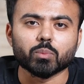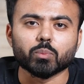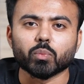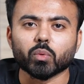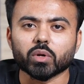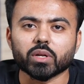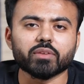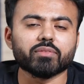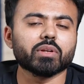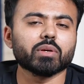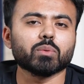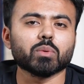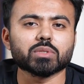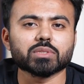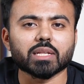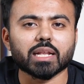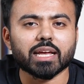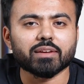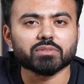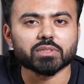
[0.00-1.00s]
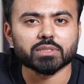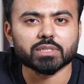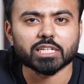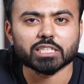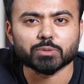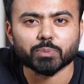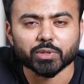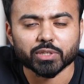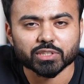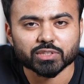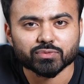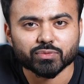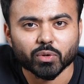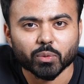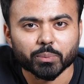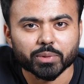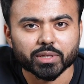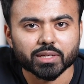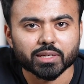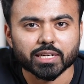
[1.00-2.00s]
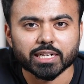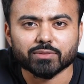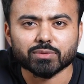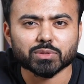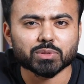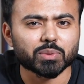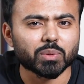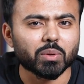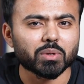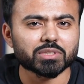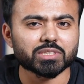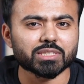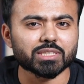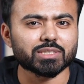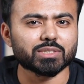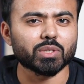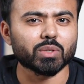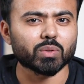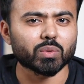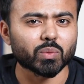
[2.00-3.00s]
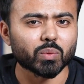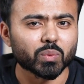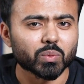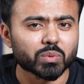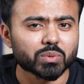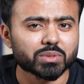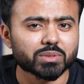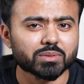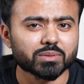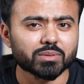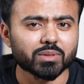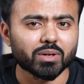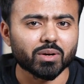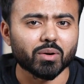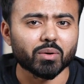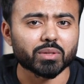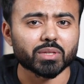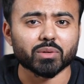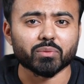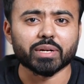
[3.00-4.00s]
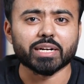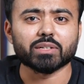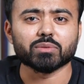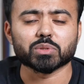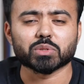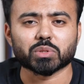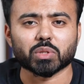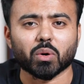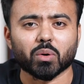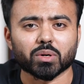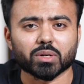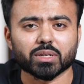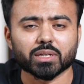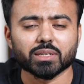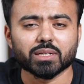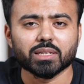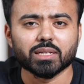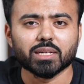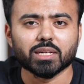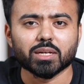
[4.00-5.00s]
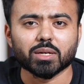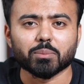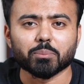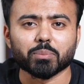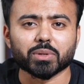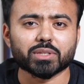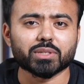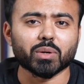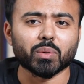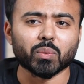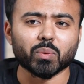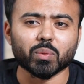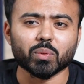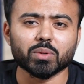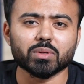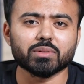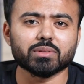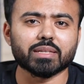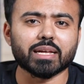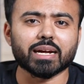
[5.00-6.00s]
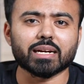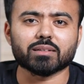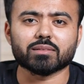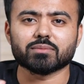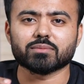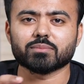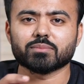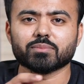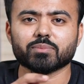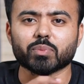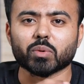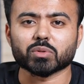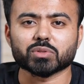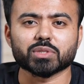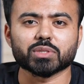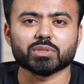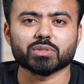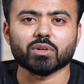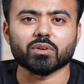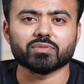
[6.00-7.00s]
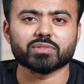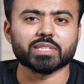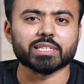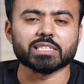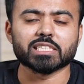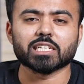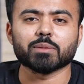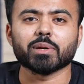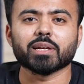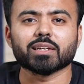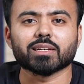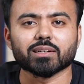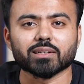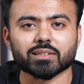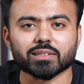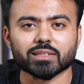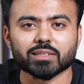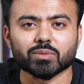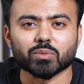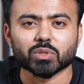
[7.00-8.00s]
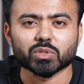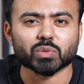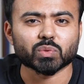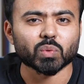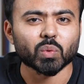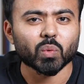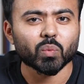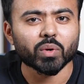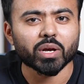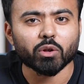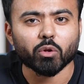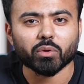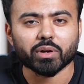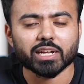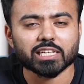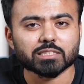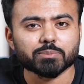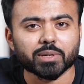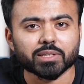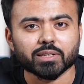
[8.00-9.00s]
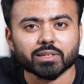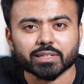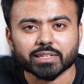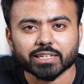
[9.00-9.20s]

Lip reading: Board Infinity was a life-changing experience for me. It was not just the course or the way it was taught, but the whole that process of changing my career was so well organized by the